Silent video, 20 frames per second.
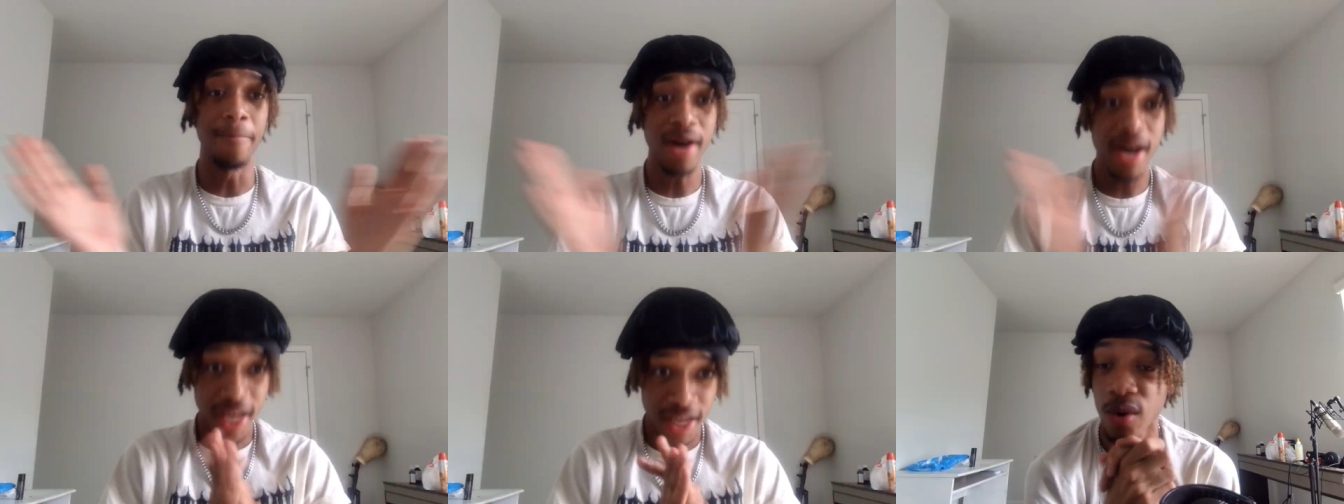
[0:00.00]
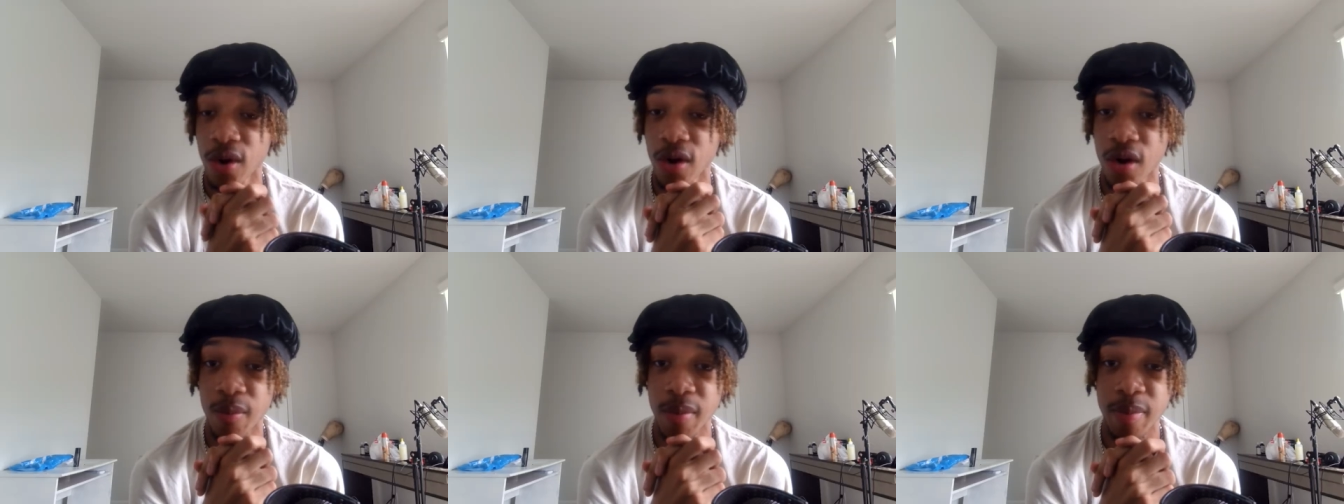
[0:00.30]
But
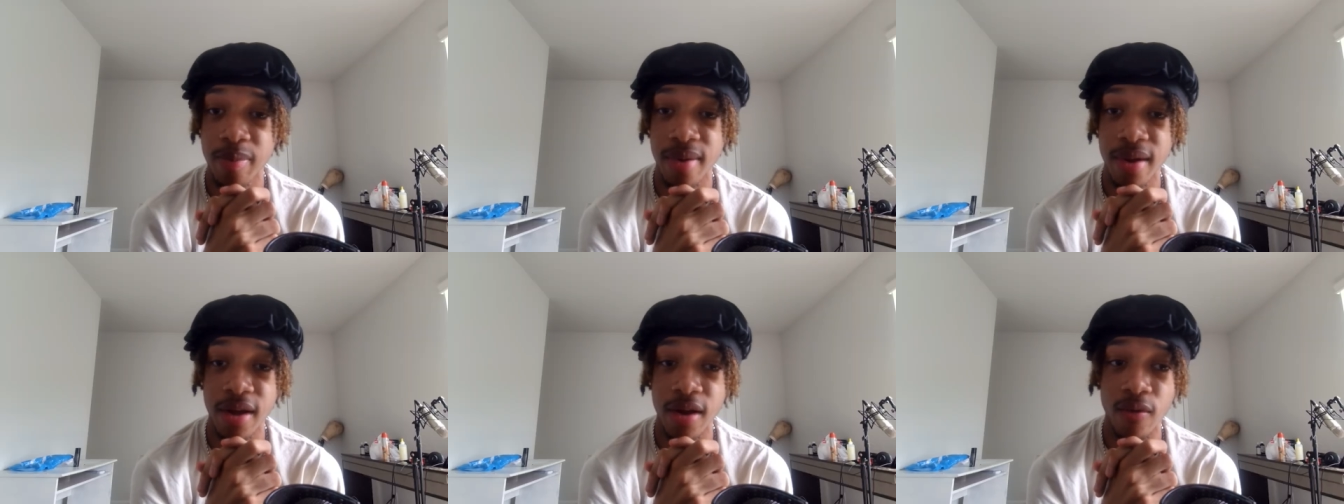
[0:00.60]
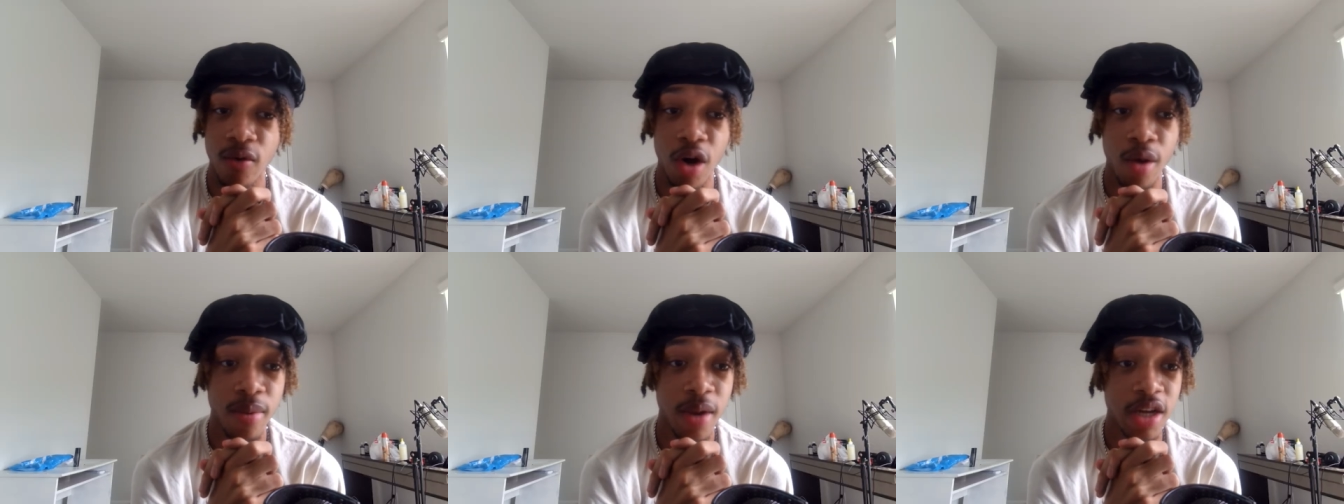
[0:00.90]
we're gonna be playing
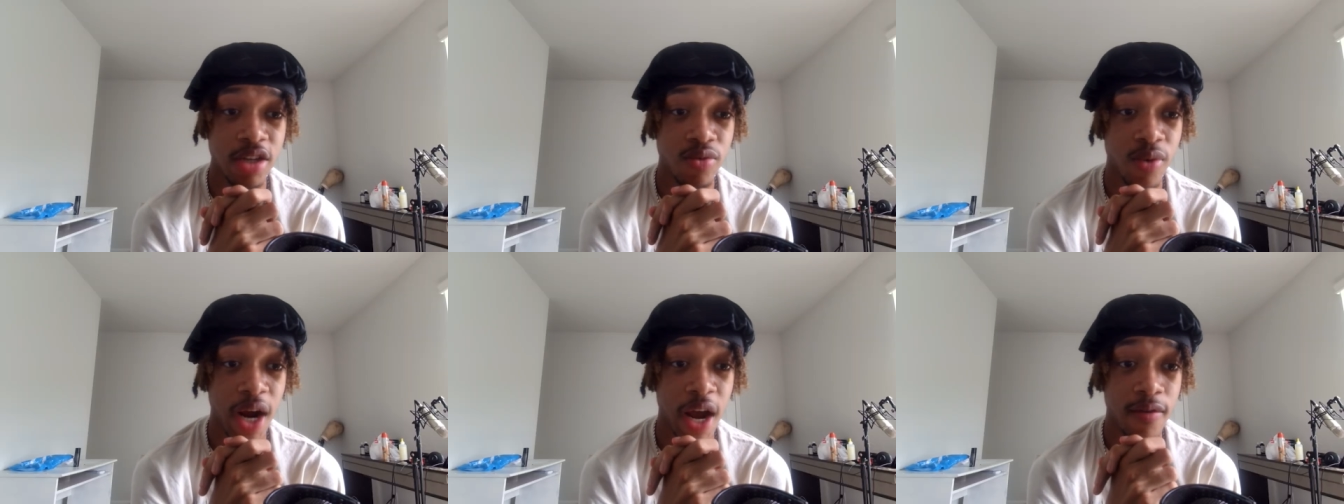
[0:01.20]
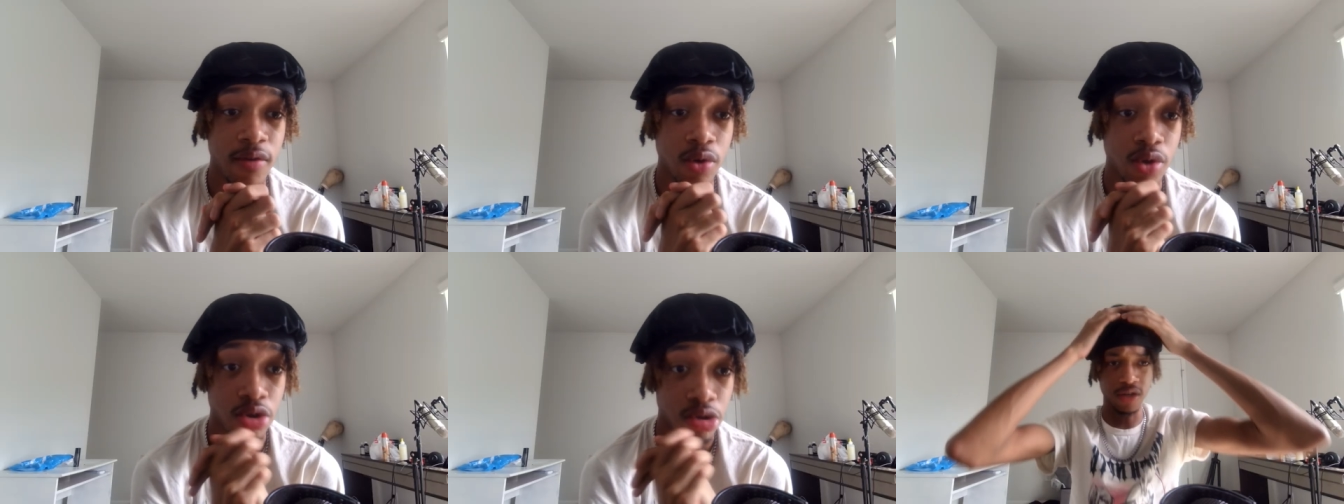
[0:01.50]
Roblox
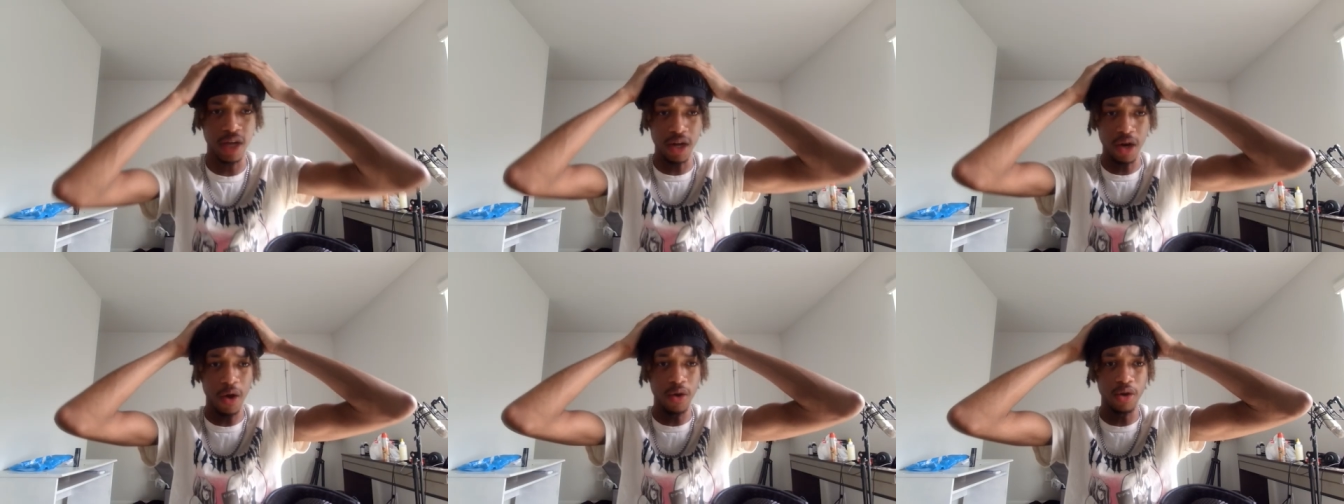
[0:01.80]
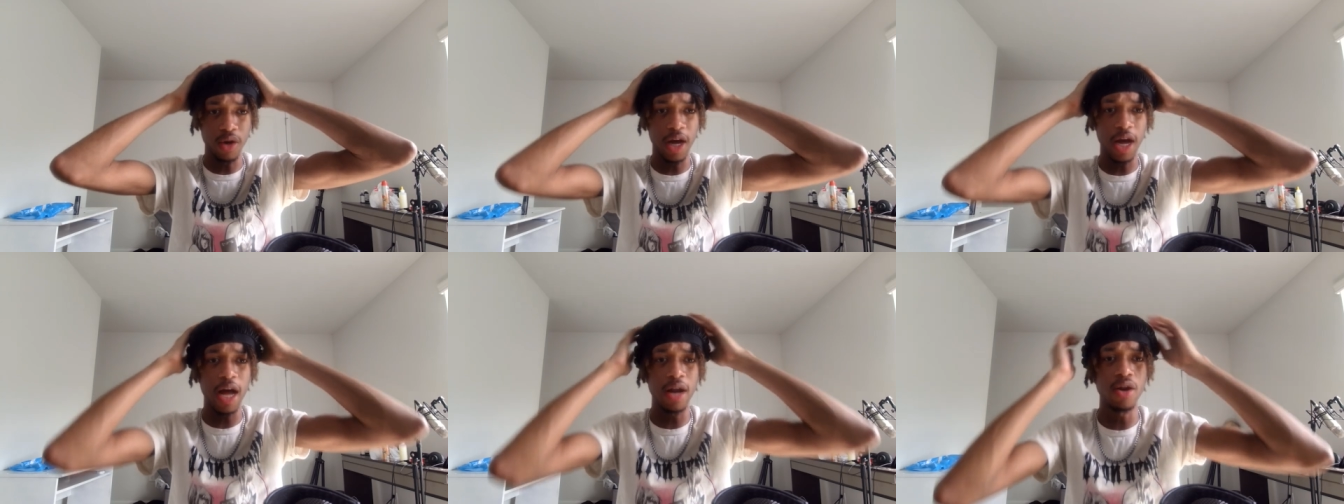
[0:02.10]
Rivals. I know I look,
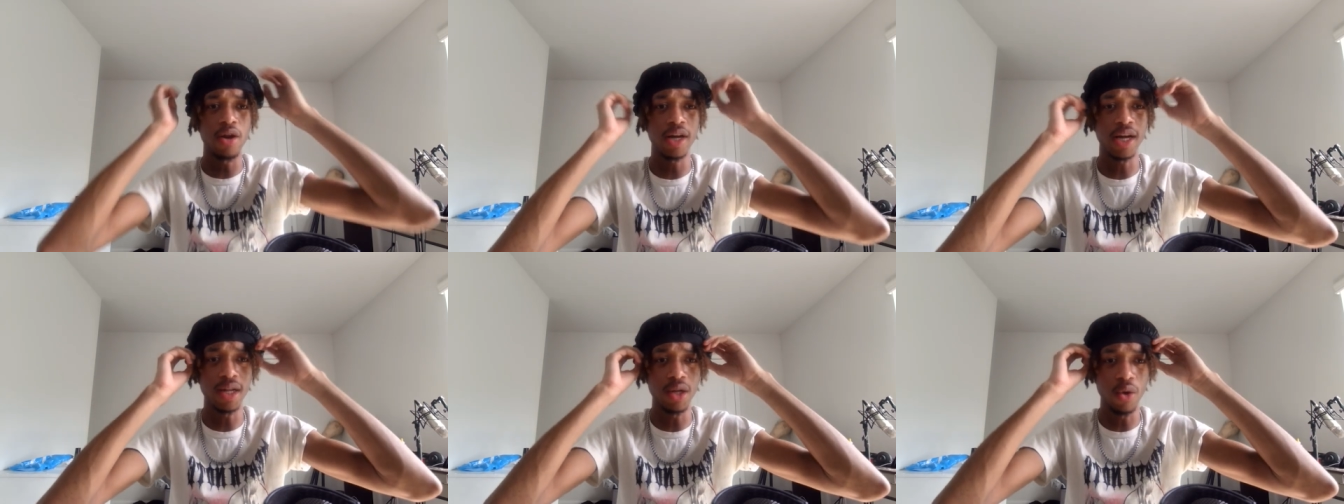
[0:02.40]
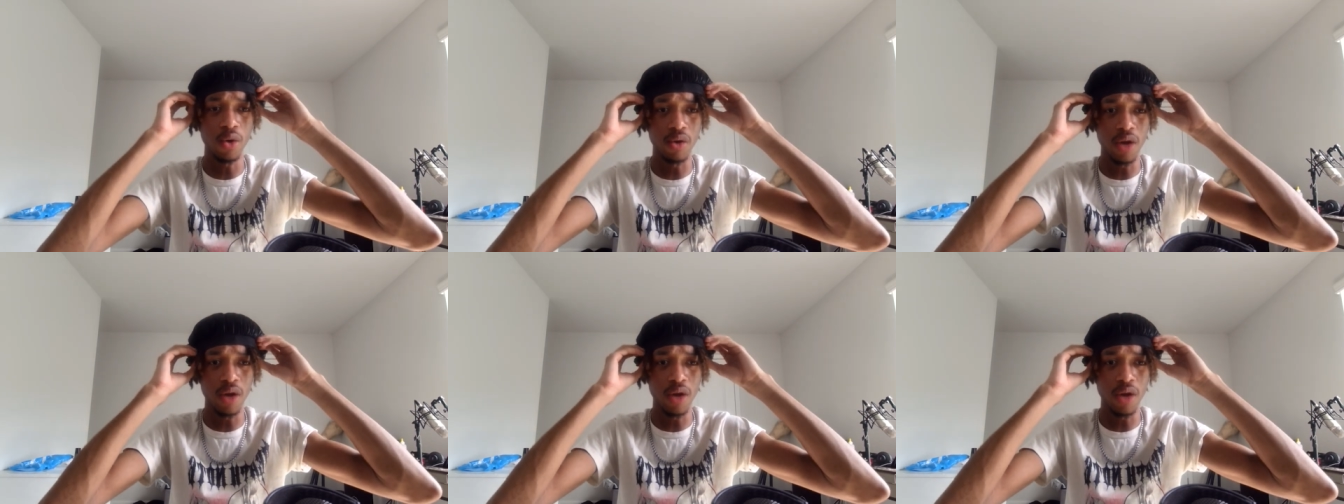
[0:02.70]
like, I look like a little